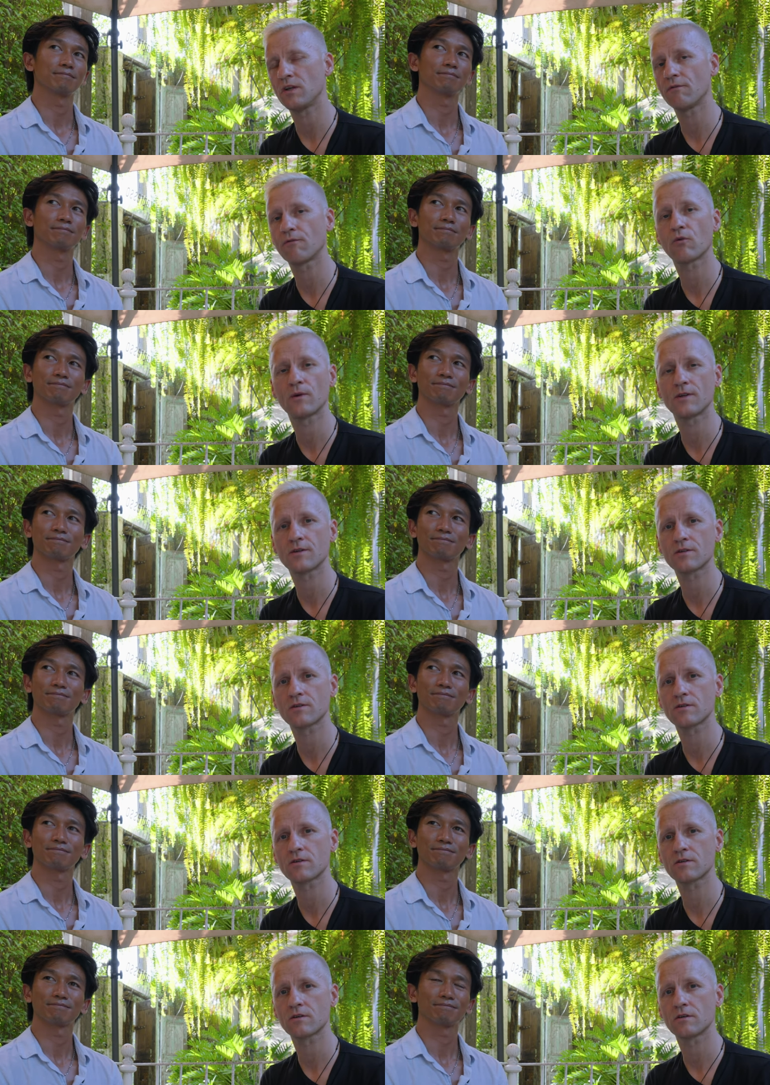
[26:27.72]

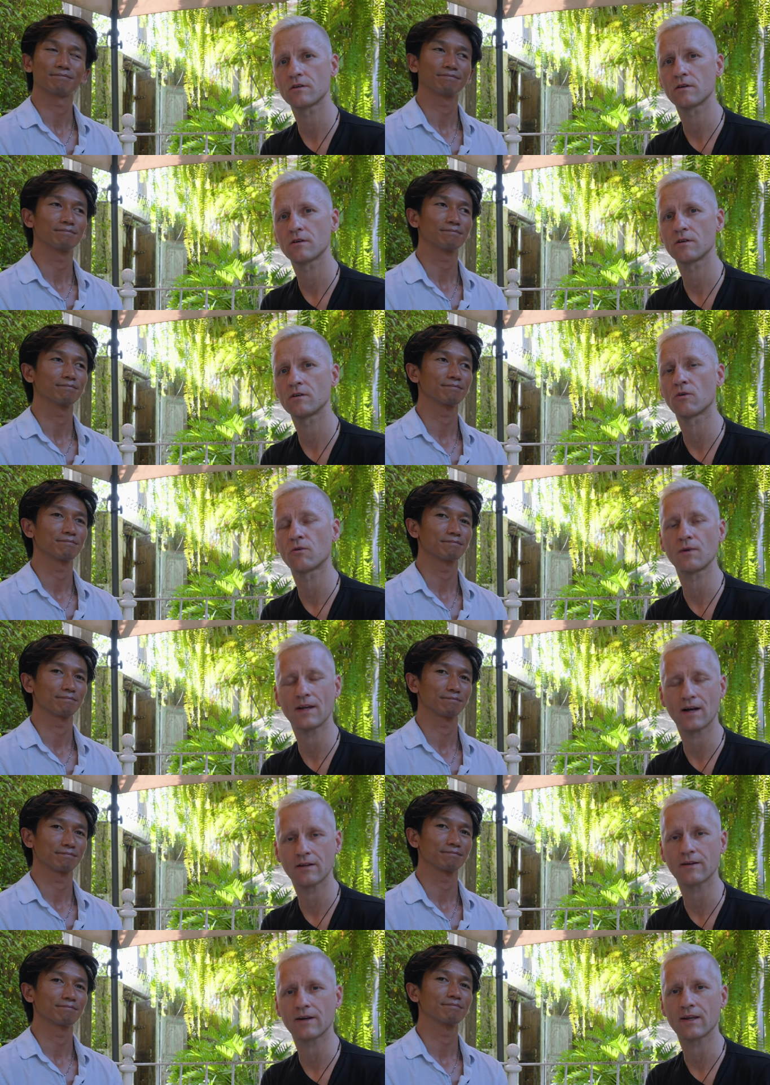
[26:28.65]
Speaker 1: influence your
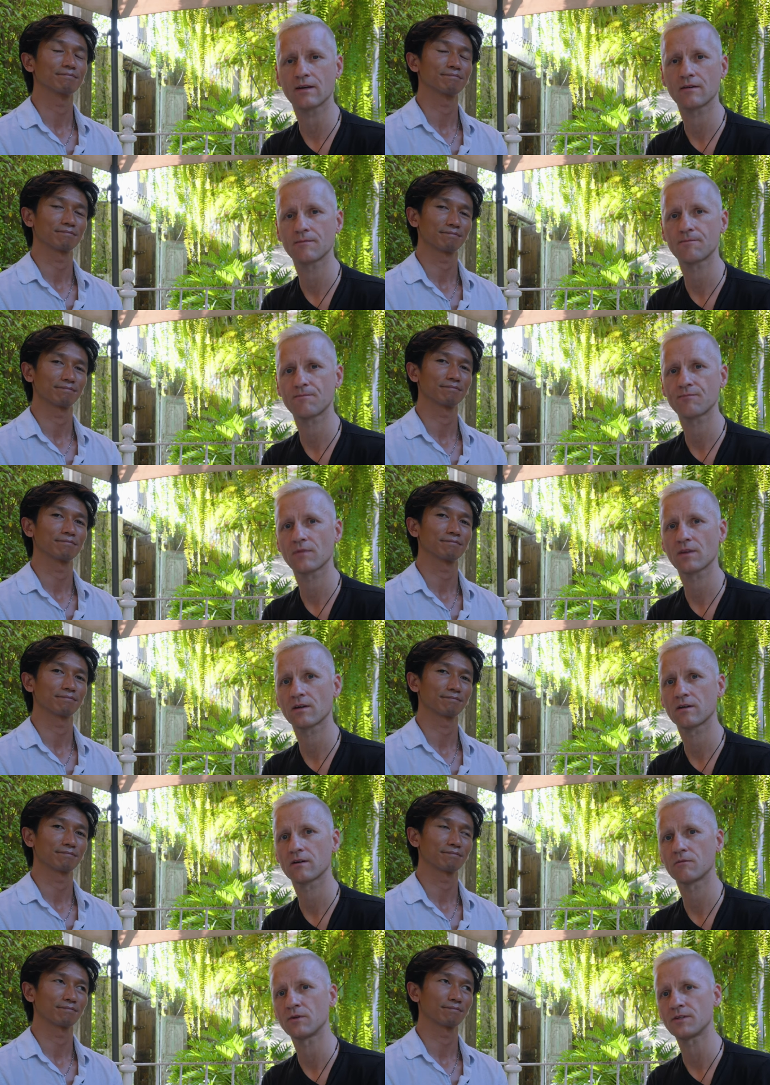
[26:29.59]
reality,
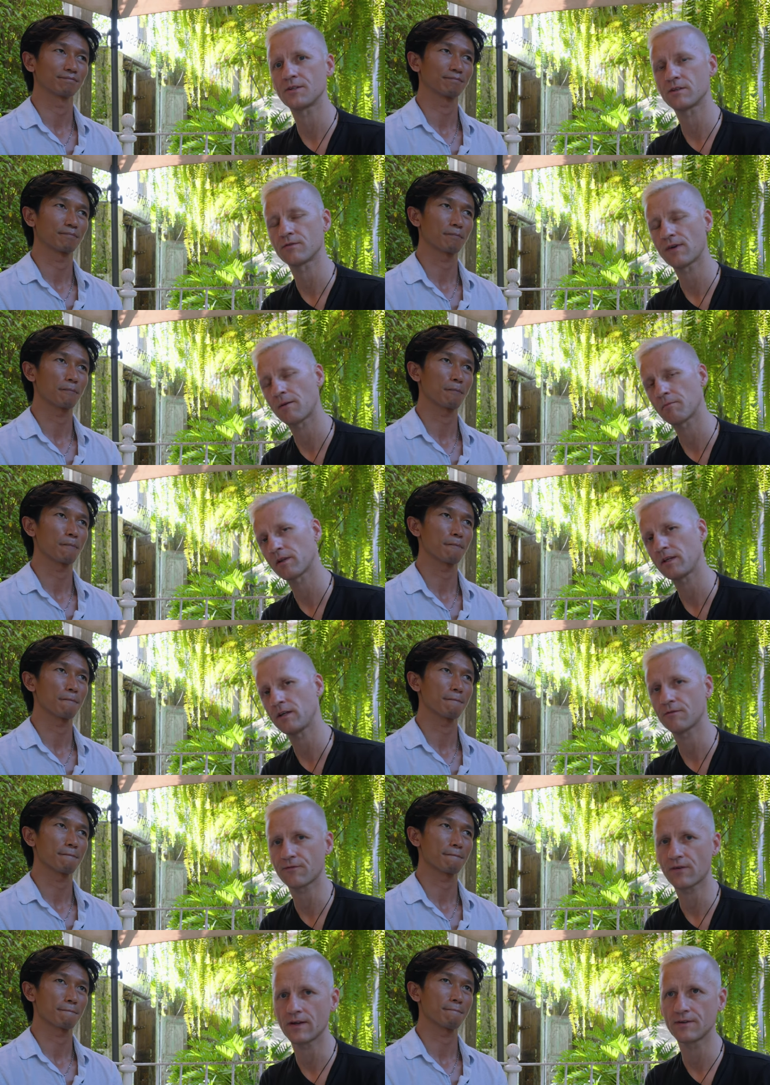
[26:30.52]
which is
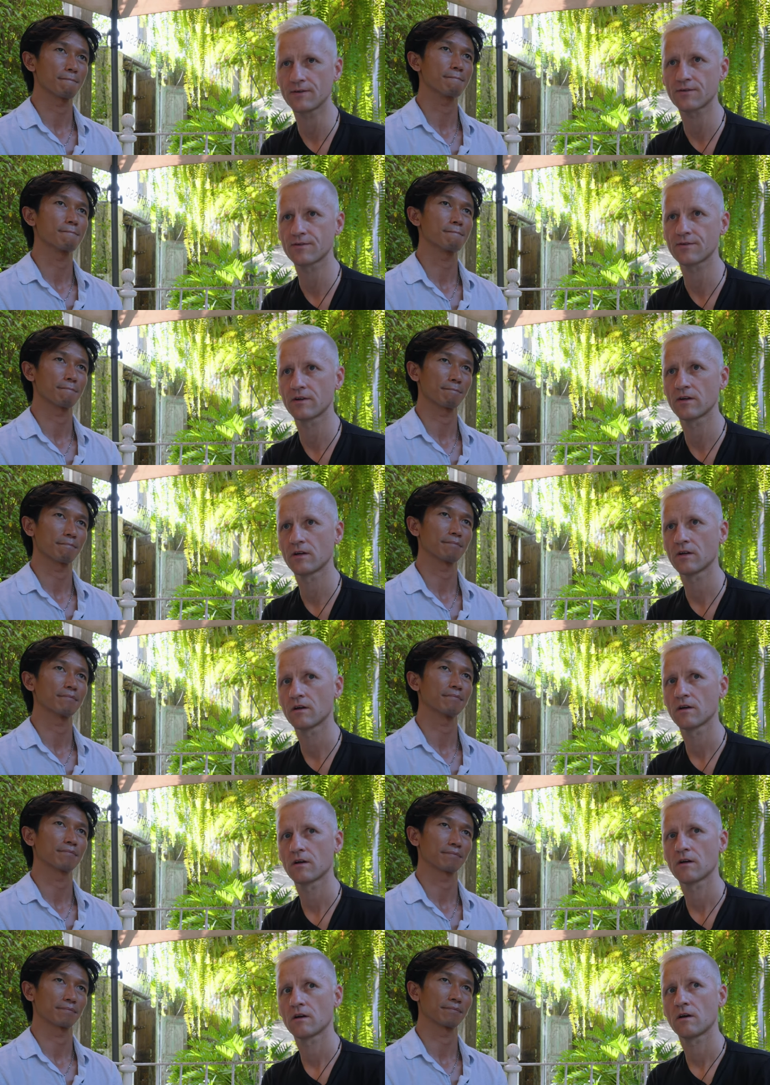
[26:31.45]
family, friends,
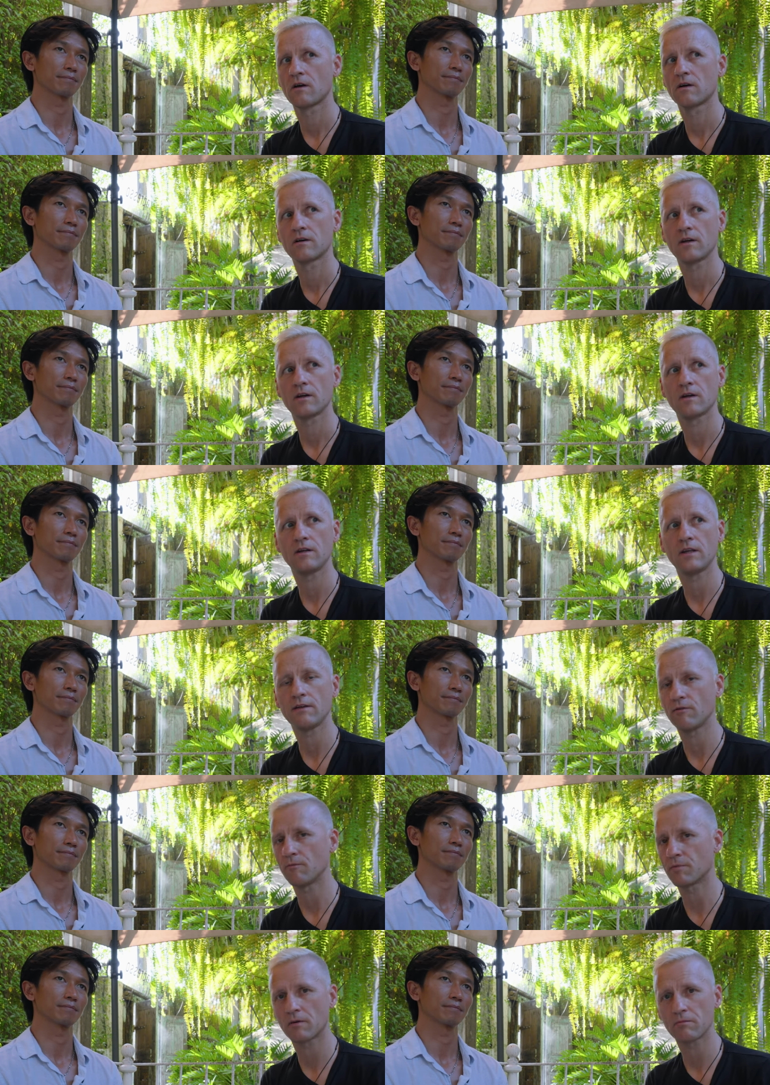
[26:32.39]
and
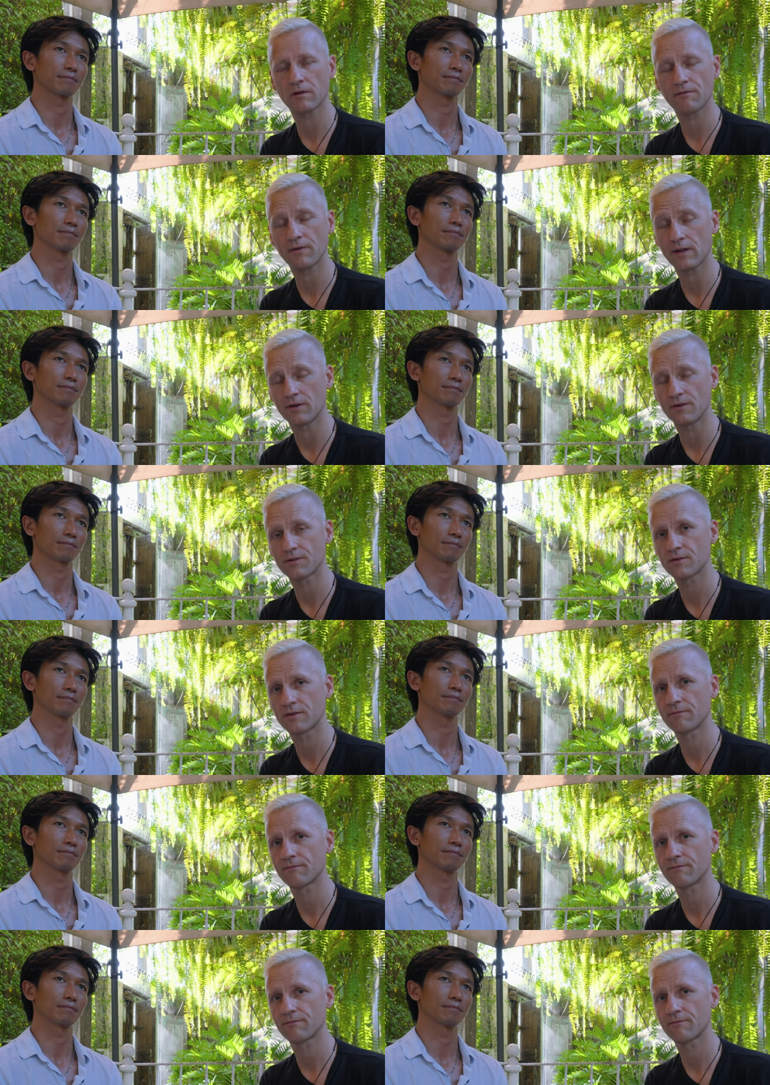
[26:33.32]
even public figures,